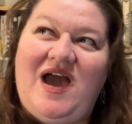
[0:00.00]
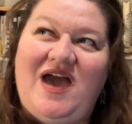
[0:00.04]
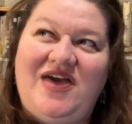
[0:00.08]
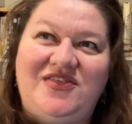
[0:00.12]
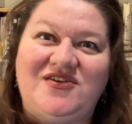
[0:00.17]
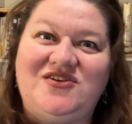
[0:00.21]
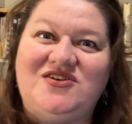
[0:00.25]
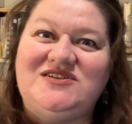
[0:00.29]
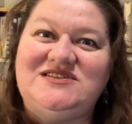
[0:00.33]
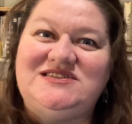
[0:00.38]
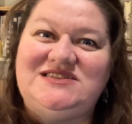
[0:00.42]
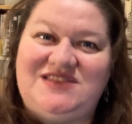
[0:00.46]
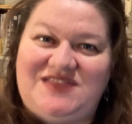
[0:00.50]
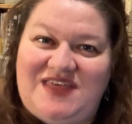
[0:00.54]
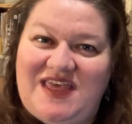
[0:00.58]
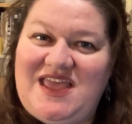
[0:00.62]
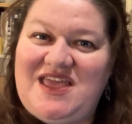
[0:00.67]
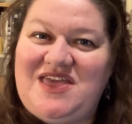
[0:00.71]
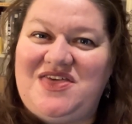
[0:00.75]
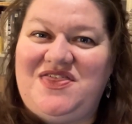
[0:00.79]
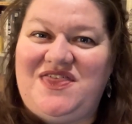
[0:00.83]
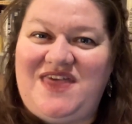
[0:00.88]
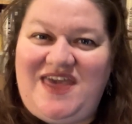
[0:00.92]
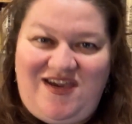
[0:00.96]
others
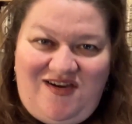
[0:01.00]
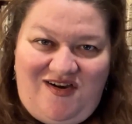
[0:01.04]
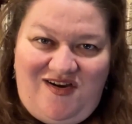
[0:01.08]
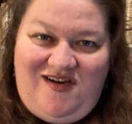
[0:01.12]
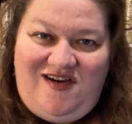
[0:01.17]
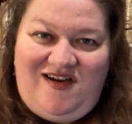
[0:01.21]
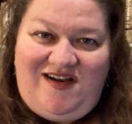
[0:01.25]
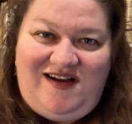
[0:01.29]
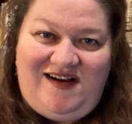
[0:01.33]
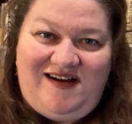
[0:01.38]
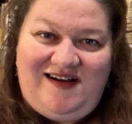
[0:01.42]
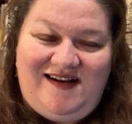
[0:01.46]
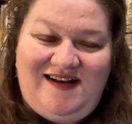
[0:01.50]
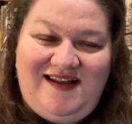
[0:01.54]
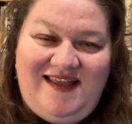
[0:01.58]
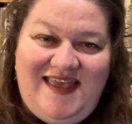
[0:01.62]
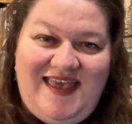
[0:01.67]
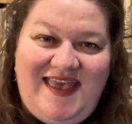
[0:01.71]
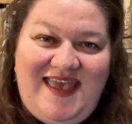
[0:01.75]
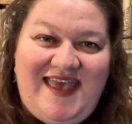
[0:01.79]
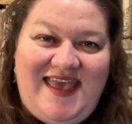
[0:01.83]
think they are.